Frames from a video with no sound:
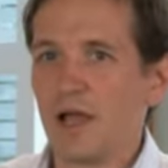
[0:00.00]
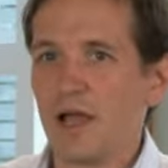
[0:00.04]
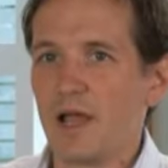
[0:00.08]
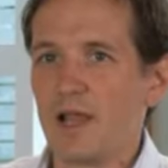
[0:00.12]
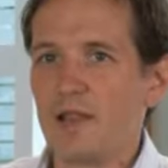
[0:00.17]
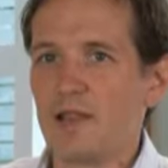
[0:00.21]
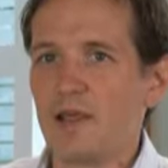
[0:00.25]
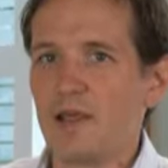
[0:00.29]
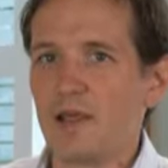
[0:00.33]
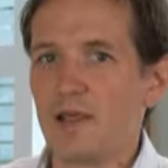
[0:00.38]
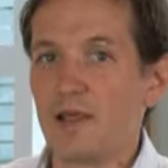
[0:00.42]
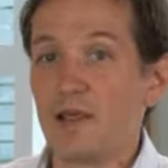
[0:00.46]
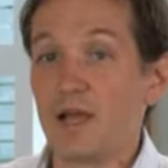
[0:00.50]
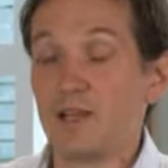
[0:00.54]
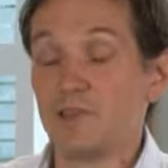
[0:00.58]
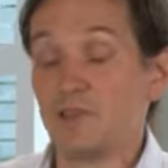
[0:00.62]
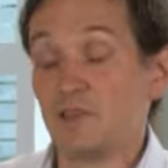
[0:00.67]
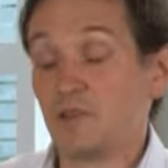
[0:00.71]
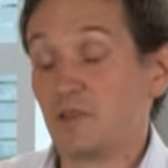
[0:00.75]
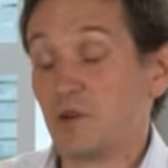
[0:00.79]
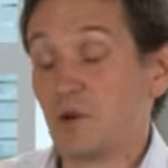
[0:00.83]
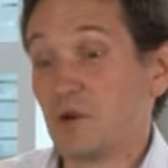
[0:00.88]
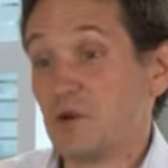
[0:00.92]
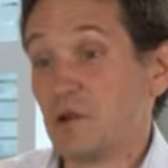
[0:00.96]
And then as
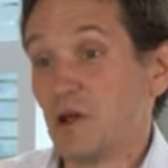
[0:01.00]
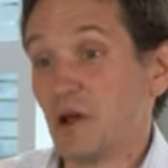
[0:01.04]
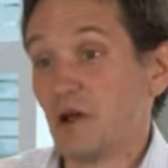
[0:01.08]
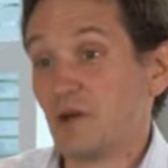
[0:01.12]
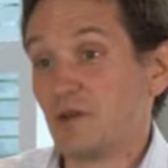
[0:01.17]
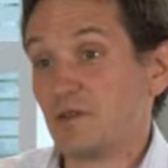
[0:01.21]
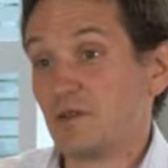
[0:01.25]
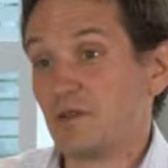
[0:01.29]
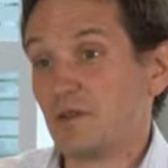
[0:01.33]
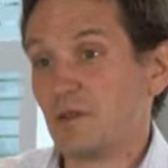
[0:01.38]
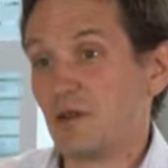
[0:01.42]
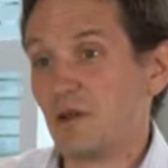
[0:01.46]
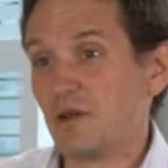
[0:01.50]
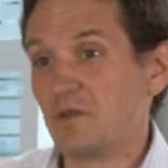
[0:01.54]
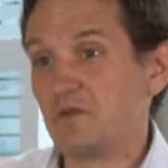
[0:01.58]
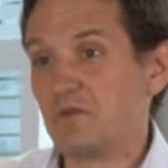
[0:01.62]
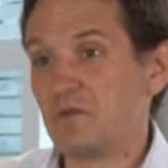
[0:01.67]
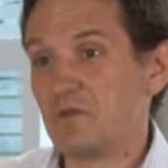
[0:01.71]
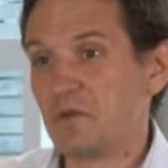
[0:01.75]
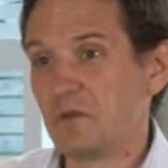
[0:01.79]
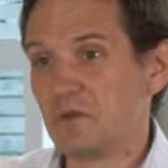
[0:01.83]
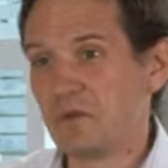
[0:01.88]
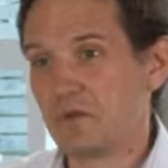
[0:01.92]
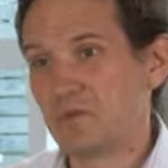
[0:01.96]
it turned out, a
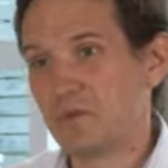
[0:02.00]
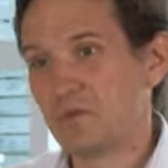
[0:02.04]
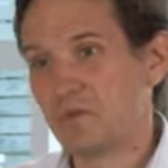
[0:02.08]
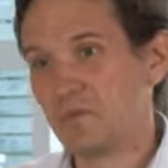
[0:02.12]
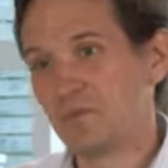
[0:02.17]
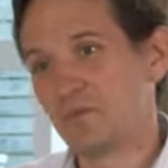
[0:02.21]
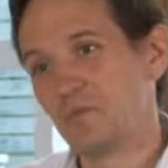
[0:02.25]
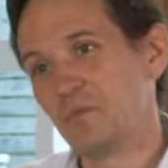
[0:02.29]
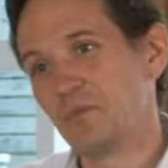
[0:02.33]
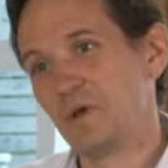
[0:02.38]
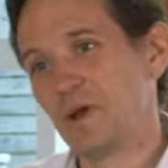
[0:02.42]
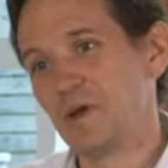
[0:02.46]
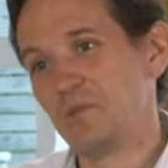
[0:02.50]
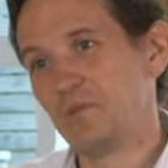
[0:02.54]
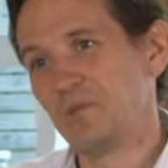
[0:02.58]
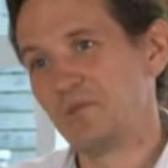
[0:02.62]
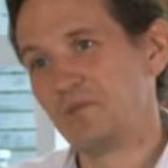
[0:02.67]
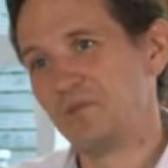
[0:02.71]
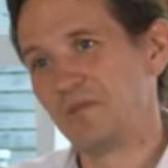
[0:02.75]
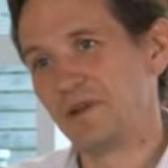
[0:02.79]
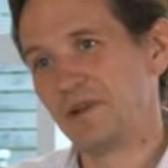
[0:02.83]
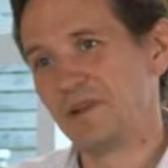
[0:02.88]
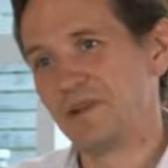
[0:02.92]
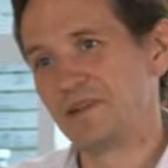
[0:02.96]
few other people
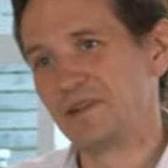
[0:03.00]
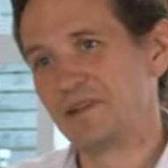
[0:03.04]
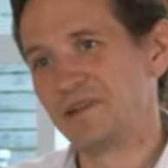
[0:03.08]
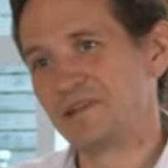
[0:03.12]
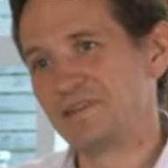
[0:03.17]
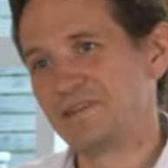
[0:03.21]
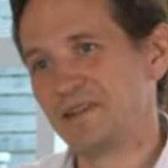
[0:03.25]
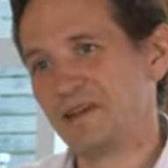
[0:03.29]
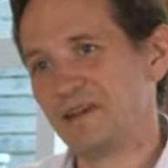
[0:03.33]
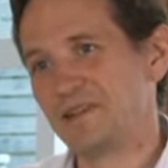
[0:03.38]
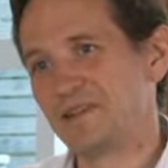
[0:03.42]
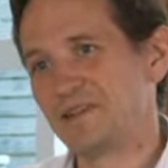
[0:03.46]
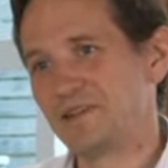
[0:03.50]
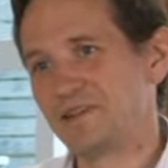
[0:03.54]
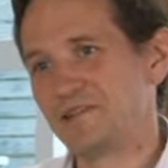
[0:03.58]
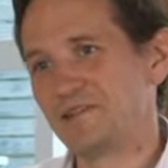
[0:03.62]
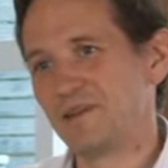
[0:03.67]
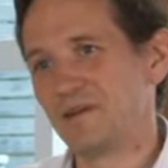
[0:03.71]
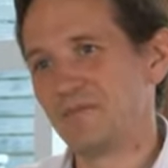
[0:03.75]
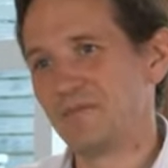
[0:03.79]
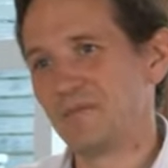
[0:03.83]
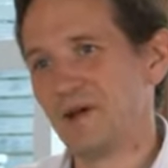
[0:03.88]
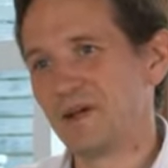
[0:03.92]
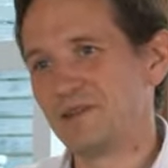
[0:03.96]
felt exactly the
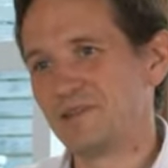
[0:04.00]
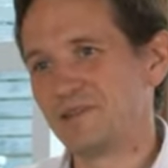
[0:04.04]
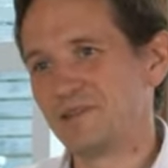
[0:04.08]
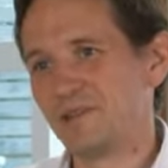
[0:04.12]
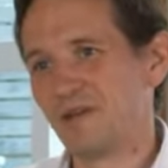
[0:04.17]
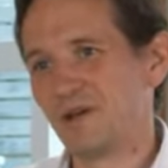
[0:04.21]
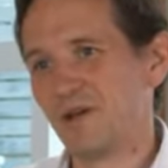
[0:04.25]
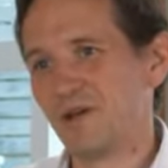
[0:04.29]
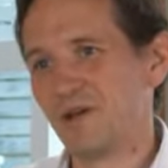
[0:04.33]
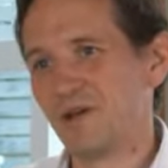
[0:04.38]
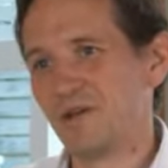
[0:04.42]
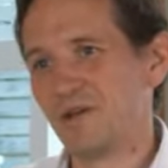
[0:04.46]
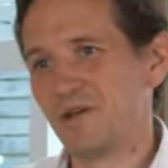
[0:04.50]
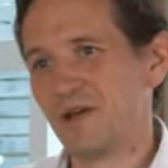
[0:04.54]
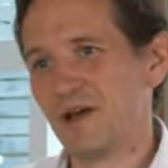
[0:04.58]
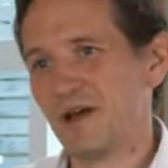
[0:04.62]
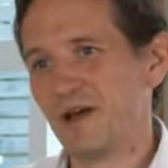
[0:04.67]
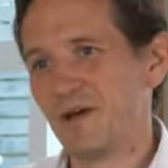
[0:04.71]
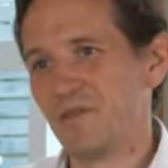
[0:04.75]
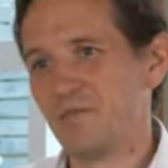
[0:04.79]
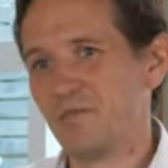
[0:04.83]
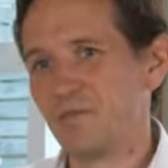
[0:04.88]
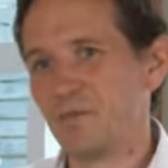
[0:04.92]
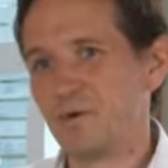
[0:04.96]
same way.
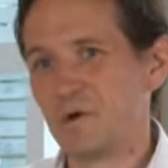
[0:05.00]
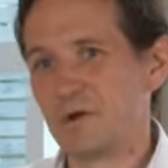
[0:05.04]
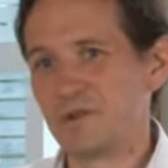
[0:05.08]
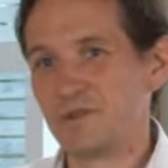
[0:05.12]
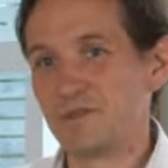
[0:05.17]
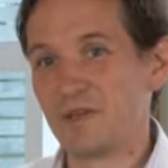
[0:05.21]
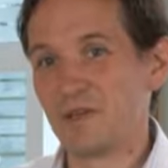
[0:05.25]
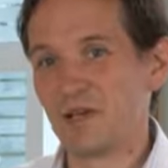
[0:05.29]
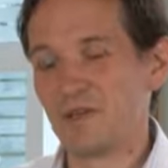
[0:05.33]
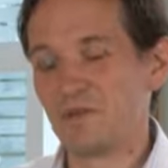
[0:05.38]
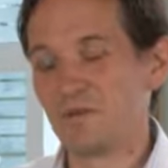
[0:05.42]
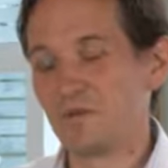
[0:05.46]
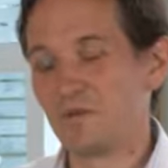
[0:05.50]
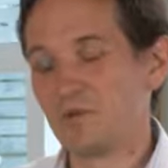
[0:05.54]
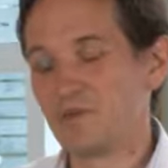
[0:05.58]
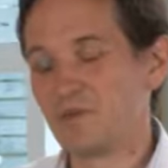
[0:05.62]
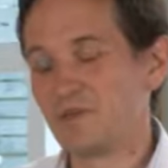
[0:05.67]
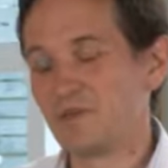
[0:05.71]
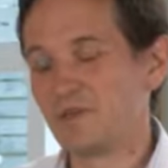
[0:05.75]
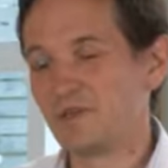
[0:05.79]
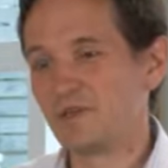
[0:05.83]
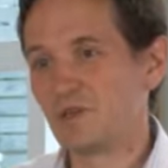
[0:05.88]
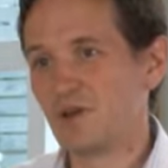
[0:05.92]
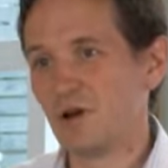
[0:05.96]
So we got together
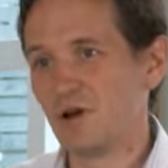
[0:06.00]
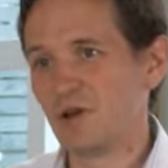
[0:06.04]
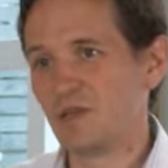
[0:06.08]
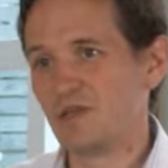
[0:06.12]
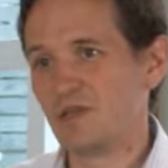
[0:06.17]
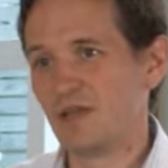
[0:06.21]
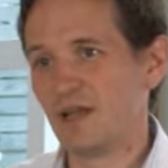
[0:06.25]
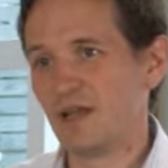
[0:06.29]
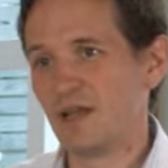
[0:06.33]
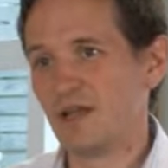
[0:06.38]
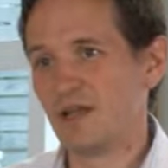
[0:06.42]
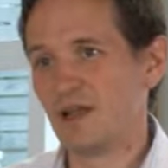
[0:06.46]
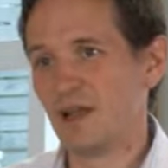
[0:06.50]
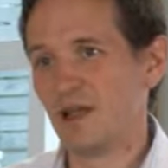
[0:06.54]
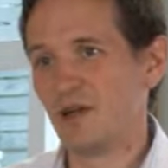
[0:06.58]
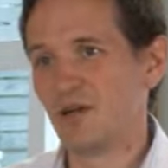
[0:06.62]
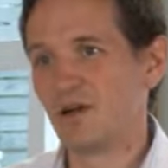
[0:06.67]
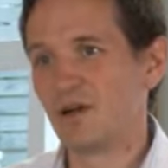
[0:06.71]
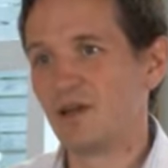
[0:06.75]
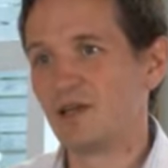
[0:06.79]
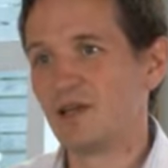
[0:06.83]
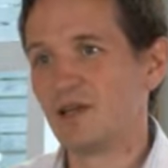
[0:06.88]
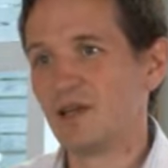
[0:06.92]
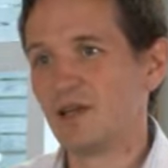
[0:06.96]
with Scott and
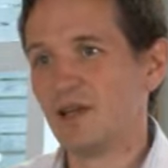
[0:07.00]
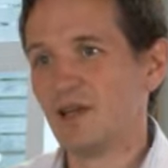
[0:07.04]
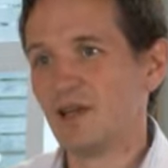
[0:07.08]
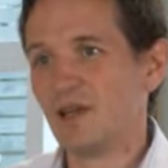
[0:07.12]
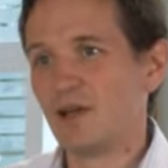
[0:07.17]
Eric,